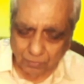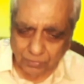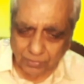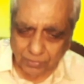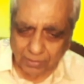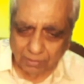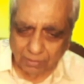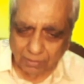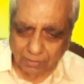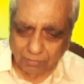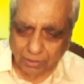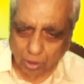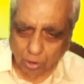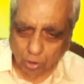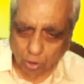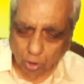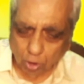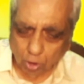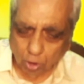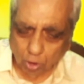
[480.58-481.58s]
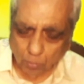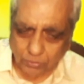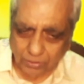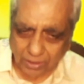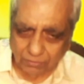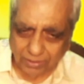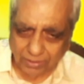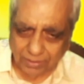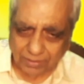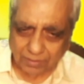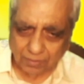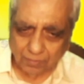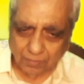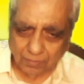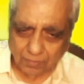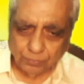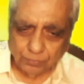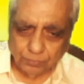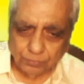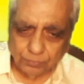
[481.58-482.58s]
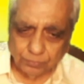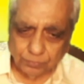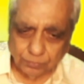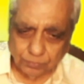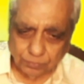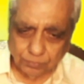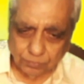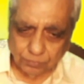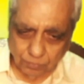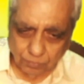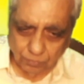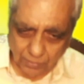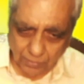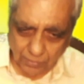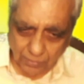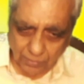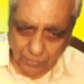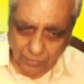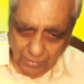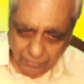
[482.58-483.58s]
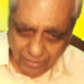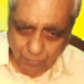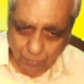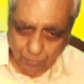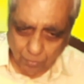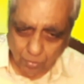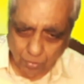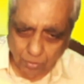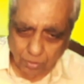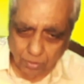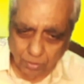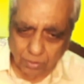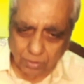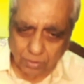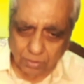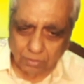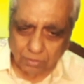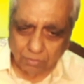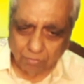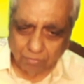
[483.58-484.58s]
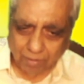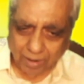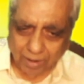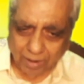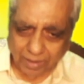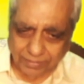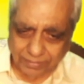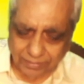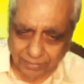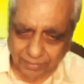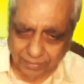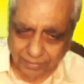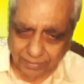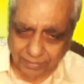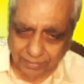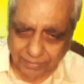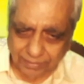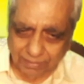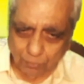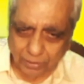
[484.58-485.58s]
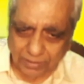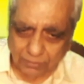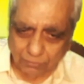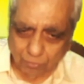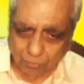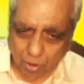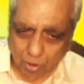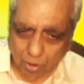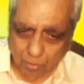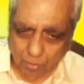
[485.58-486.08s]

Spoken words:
We are observing rainbow. Why does the rainbow get formed?